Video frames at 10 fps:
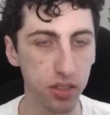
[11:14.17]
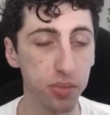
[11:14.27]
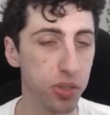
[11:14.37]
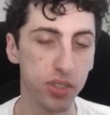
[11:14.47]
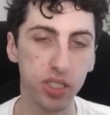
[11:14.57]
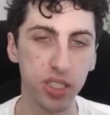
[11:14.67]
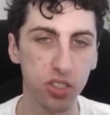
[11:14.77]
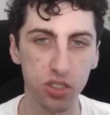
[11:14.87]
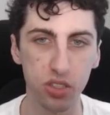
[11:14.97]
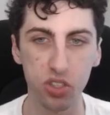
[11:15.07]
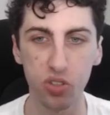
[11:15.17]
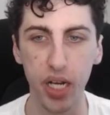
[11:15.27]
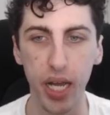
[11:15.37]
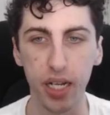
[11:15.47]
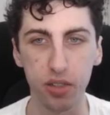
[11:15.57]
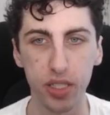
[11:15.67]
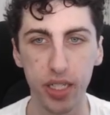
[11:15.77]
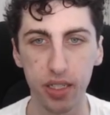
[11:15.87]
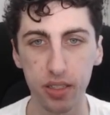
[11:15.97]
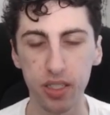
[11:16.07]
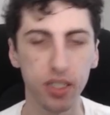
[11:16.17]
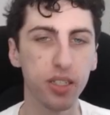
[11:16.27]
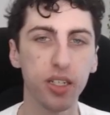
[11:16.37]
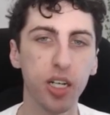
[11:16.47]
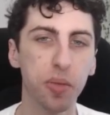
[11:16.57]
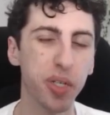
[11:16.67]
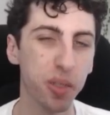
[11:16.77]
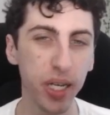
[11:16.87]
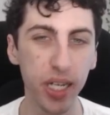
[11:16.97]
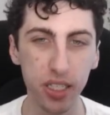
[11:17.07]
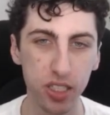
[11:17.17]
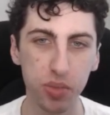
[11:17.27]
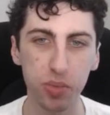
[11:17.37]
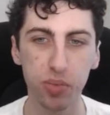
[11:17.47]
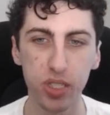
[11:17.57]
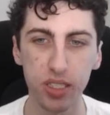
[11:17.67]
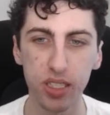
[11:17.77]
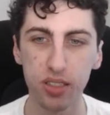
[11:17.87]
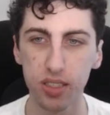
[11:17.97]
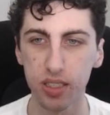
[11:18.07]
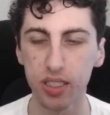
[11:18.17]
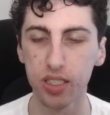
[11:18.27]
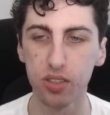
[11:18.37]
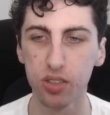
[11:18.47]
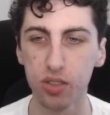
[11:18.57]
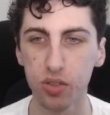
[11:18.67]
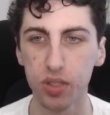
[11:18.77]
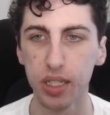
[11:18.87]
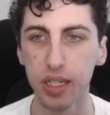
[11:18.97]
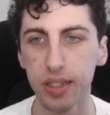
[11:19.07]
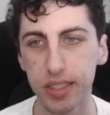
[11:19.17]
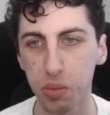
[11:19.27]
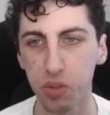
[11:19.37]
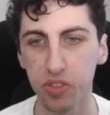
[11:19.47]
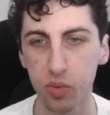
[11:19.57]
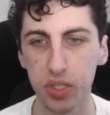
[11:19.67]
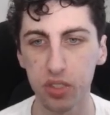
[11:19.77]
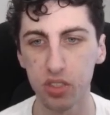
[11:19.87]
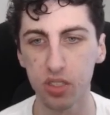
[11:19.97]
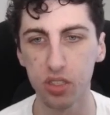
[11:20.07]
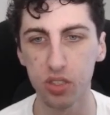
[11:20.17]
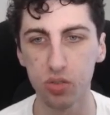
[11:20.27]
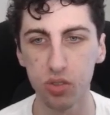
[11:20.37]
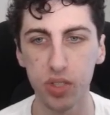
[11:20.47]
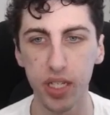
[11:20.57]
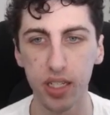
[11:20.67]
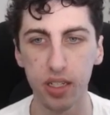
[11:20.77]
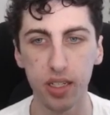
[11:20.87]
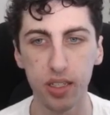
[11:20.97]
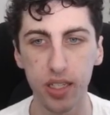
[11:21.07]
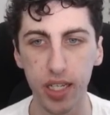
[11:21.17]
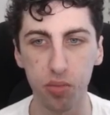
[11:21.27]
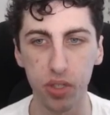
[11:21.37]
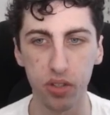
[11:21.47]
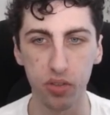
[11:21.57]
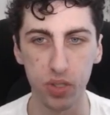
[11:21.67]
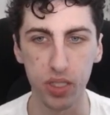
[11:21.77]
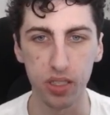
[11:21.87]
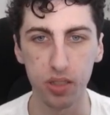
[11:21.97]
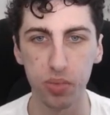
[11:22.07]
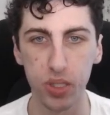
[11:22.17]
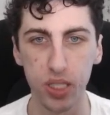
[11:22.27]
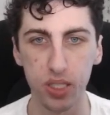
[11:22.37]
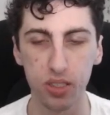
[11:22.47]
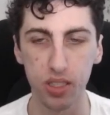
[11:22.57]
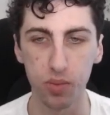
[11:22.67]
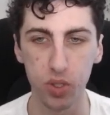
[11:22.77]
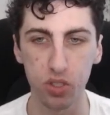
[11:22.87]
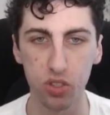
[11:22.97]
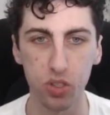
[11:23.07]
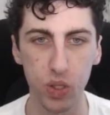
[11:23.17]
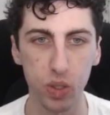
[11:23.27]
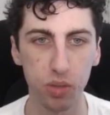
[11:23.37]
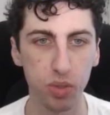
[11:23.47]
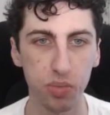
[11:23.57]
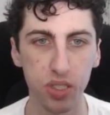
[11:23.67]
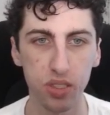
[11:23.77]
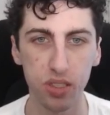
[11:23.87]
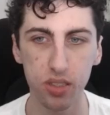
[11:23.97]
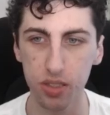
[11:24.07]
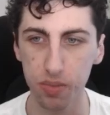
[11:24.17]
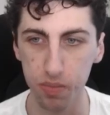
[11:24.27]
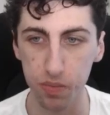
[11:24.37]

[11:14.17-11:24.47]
But really, it's just a straight aggro deck. And it might actually be pretty decent into some of the wizards, because you do get AB3 pretty easily with just 2 equipment pieces.